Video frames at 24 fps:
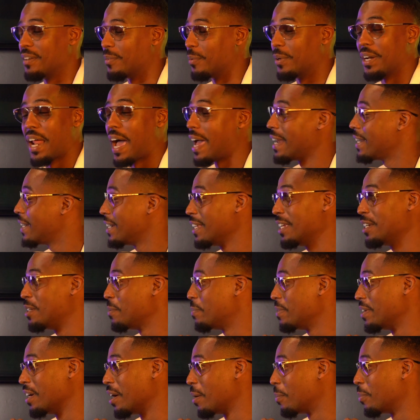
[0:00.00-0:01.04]
when I didn't need
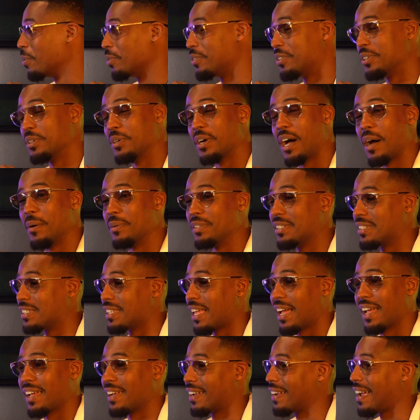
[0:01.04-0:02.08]
to be humble too. I was
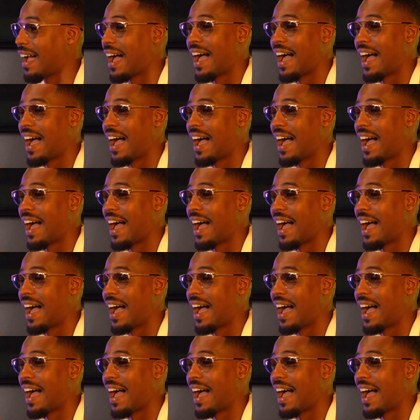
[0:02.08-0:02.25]
like,